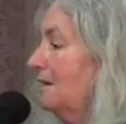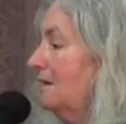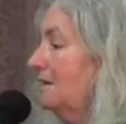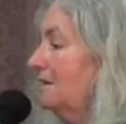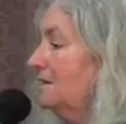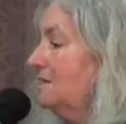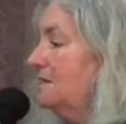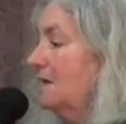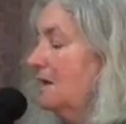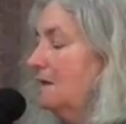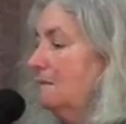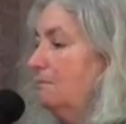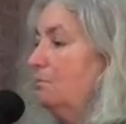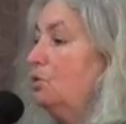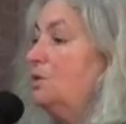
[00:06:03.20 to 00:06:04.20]
that
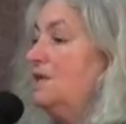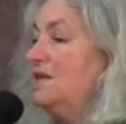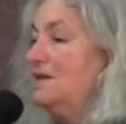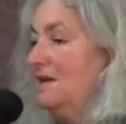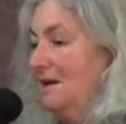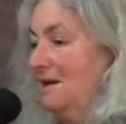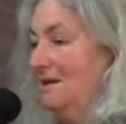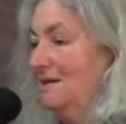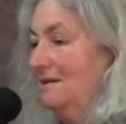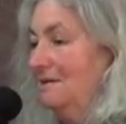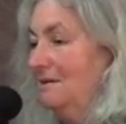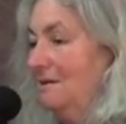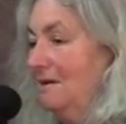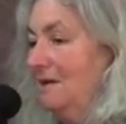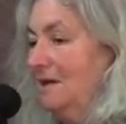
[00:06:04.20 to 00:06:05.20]
said Boudica
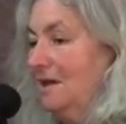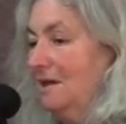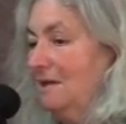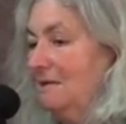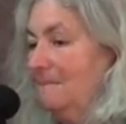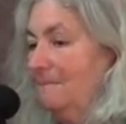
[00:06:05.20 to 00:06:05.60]
on it.